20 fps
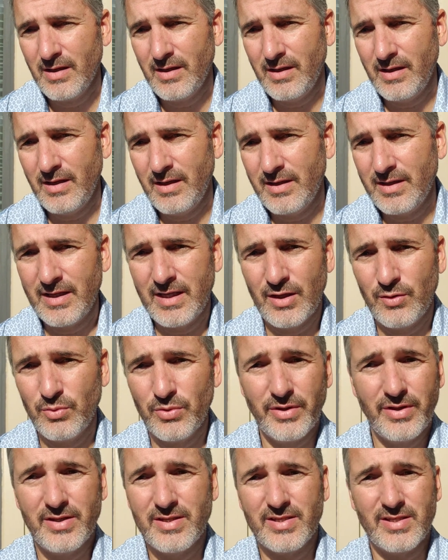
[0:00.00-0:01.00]
And again,
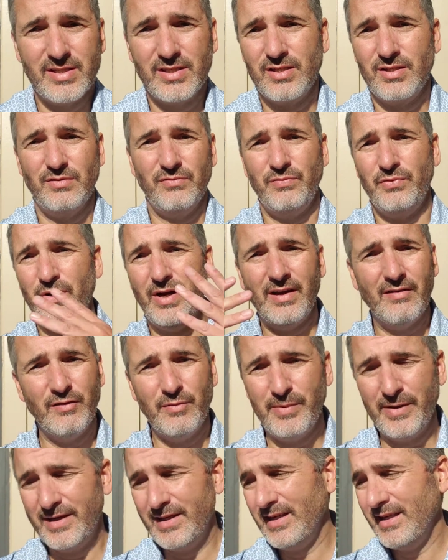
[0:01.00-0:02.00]
really, this is for
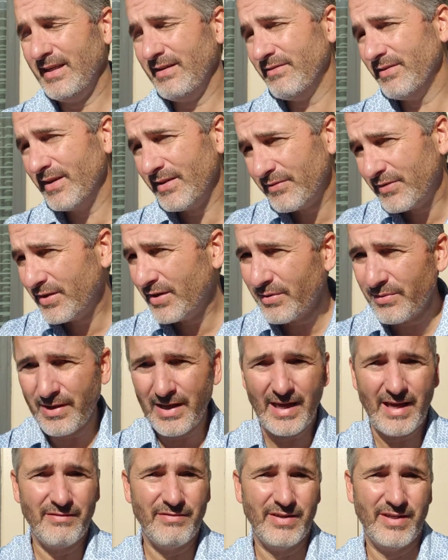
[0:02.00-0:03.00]
everybody, even if you don't
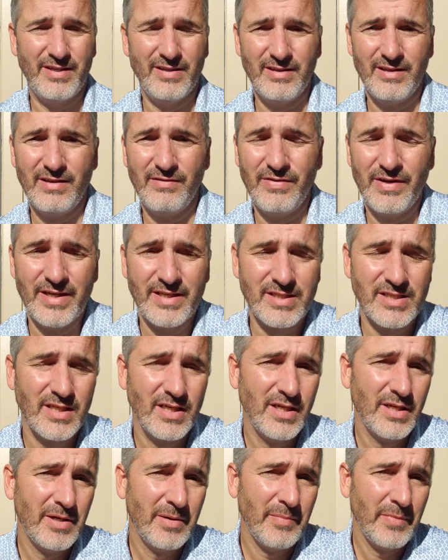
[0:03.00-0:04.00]
have a Healy device.
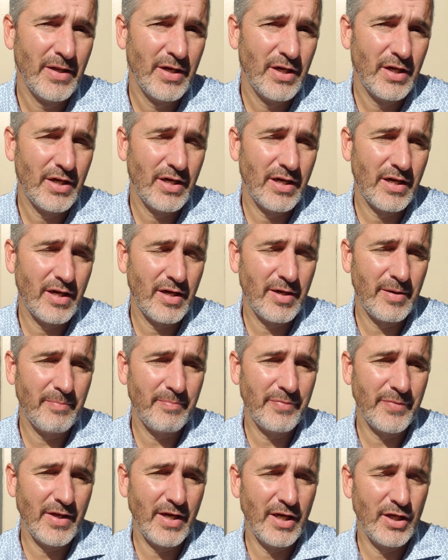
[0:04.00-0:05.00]

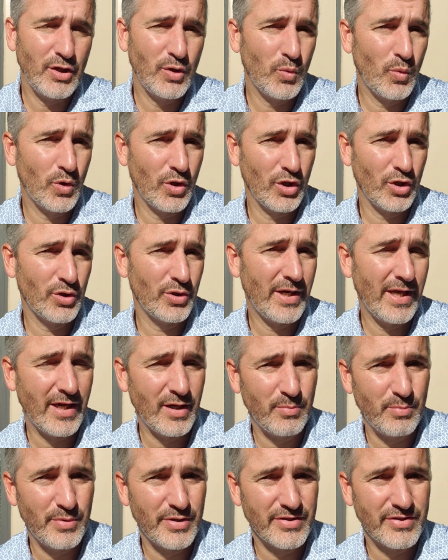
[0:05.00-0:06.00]
And you want to learn how
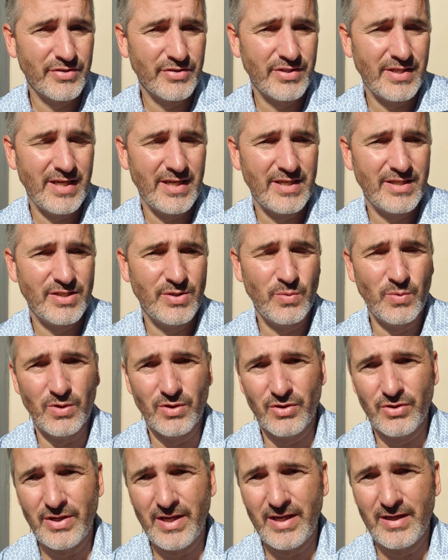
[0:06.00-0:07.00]
to muscle test,
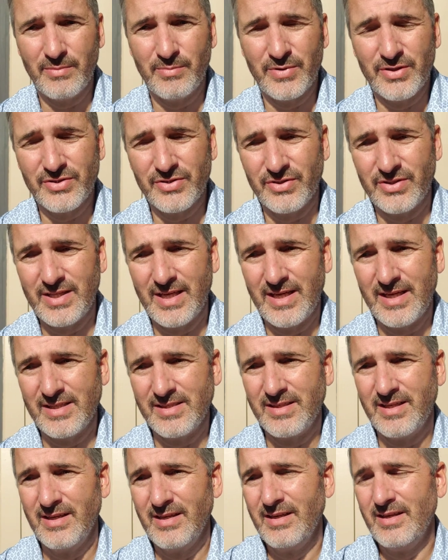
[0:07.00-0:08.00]

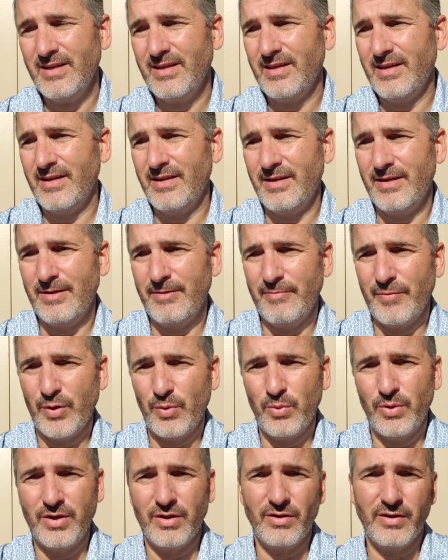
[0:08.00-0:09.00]

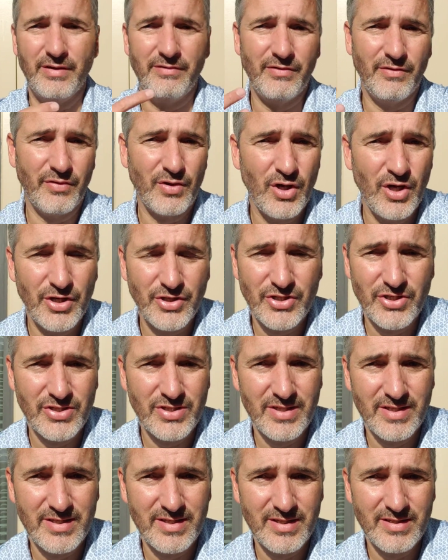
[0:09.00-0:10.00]
what your level of
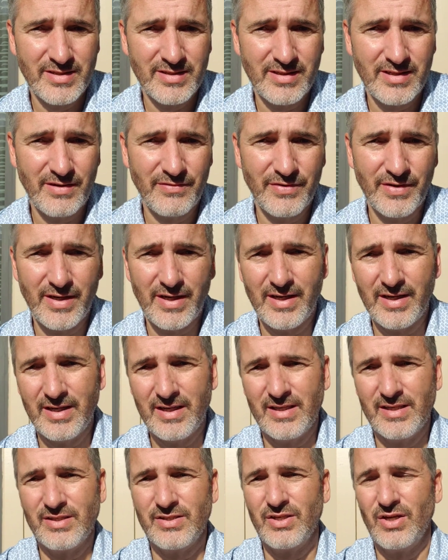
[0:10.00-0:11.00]
consciousness is in different
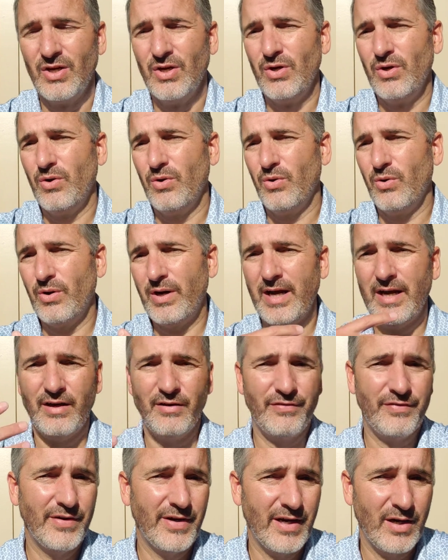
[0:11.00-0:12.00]
areas, or how
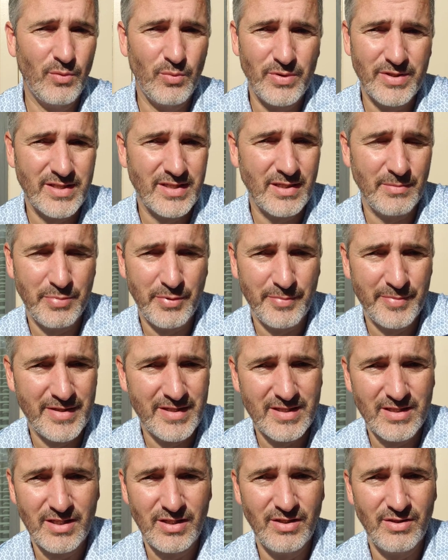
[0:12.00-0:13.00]
to figure out what
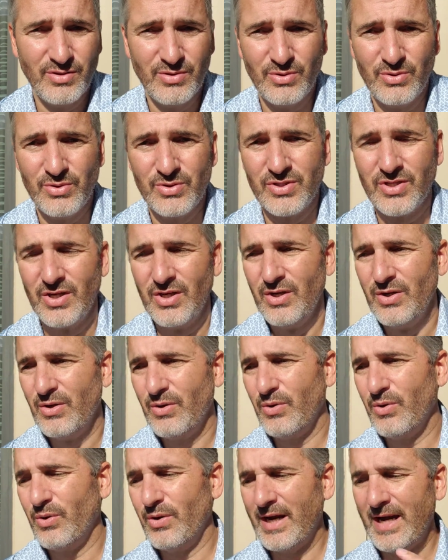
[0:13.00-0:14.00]
supplements to use,
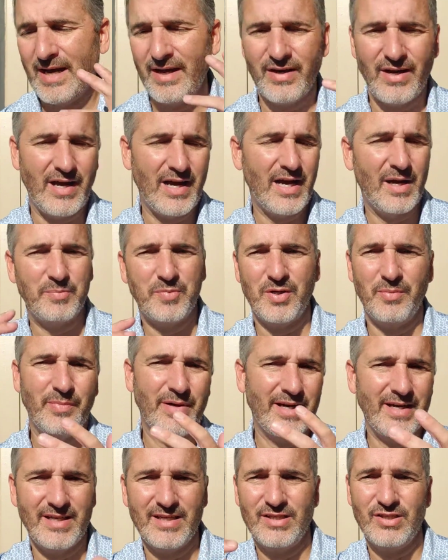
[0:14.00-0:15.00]
or how to
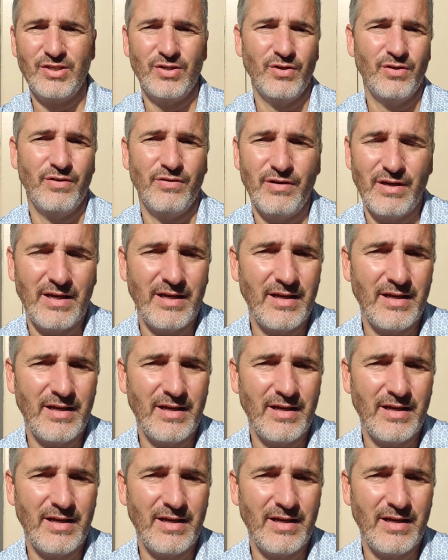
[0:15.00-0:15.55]
optimize your